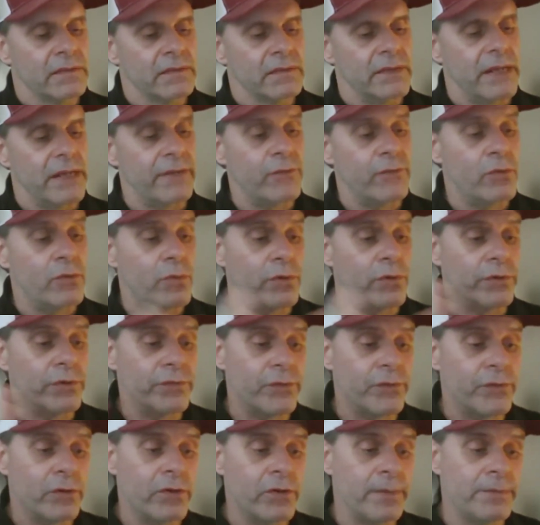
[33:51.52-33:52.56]
And of course,
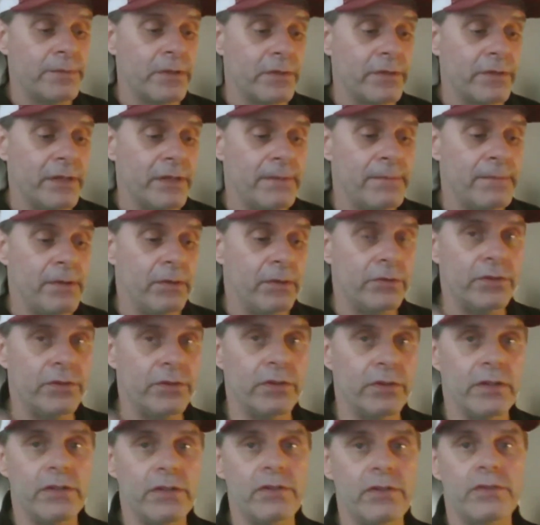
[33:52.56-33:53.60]
for Crypto Team Build, you're
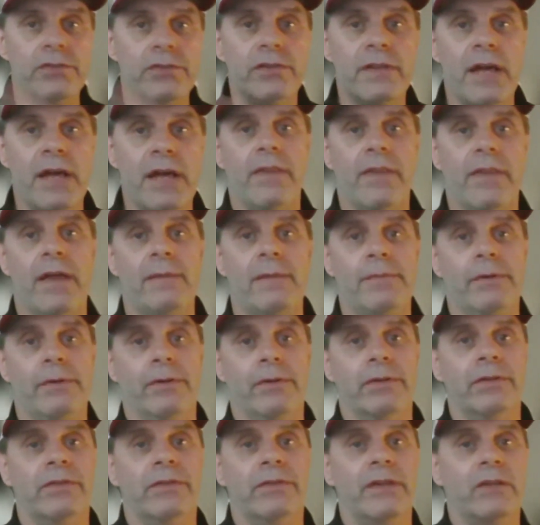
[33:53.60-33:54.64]
going to use your downline
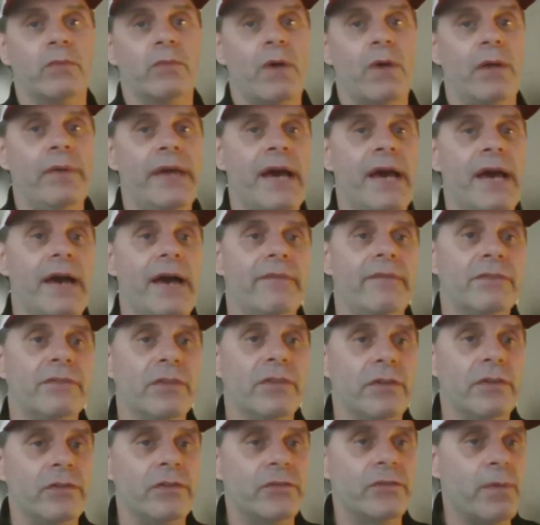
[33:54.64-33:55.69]
builder. So that's why we have it.
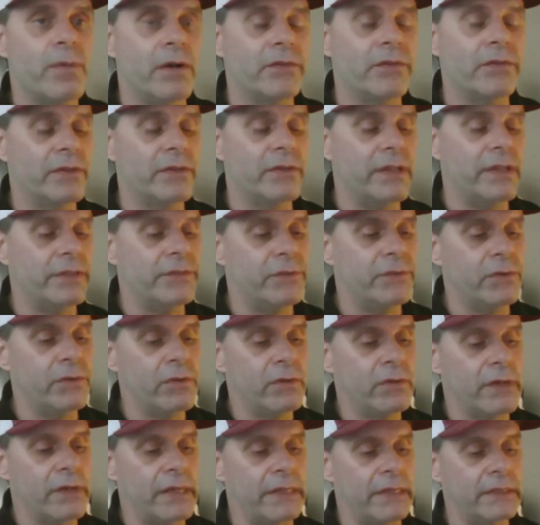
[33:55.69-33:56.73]
So your sponsor gets due
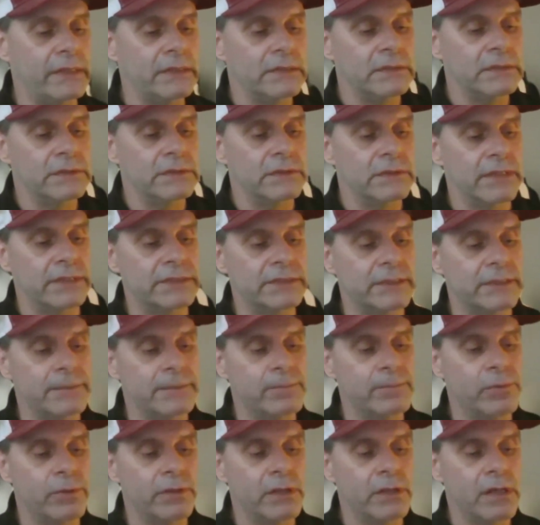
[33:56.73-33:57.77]
credit. So that's an
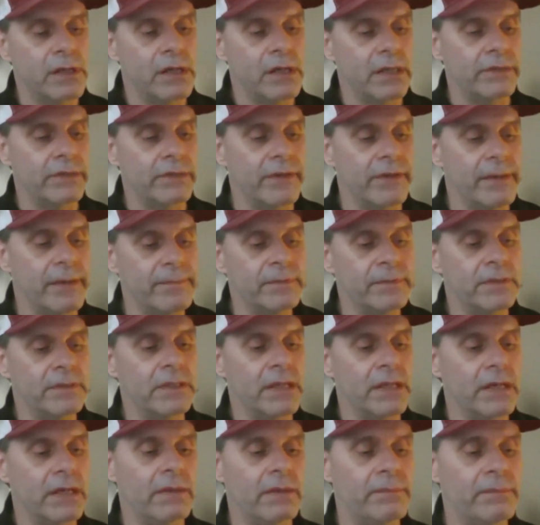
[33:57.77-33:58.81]
important concept.
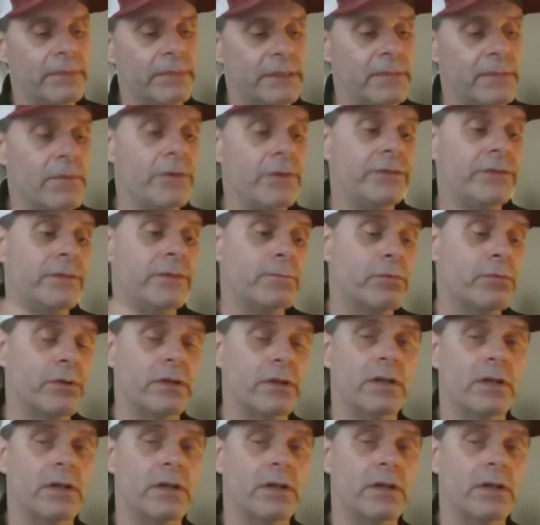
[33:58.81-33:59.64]
But the most important